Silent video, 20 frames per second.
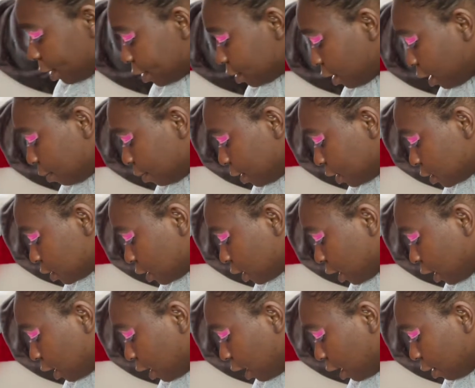time he gets to
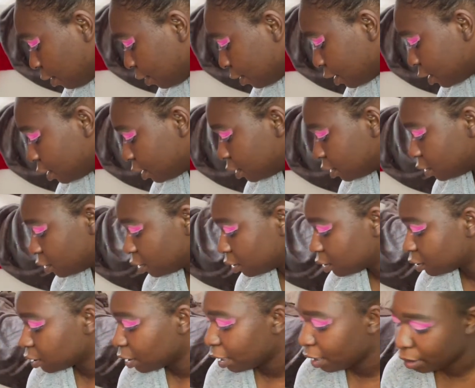K. Howard, he's
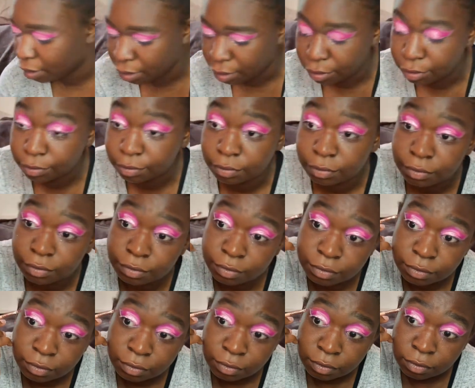just like
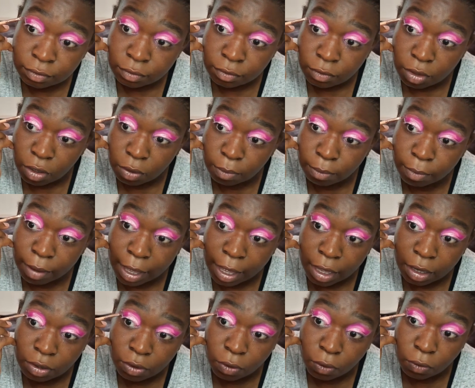
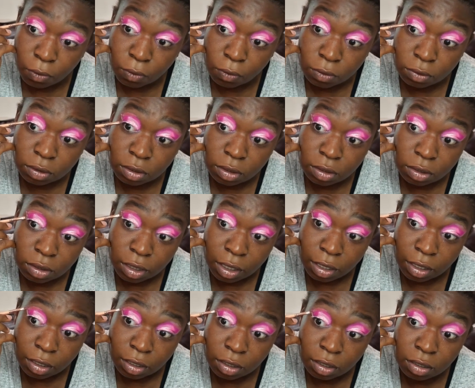mad old.
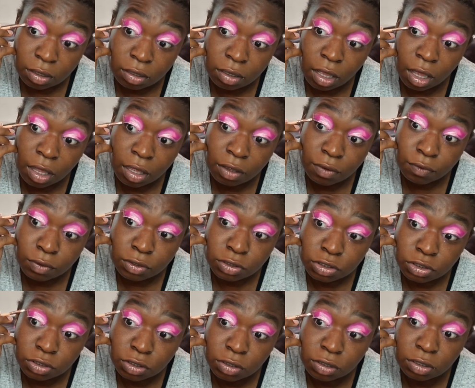Like not even
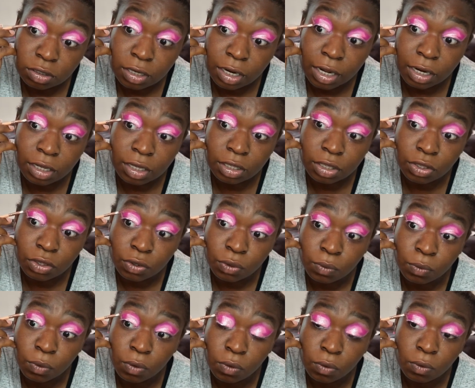sugar daddy
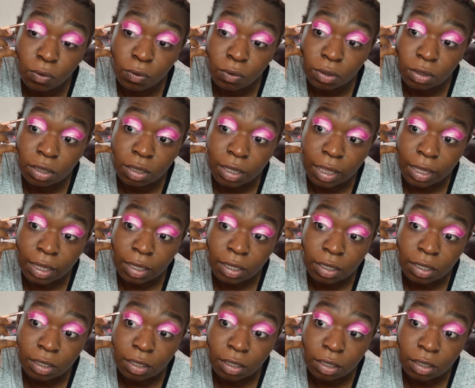cute old, like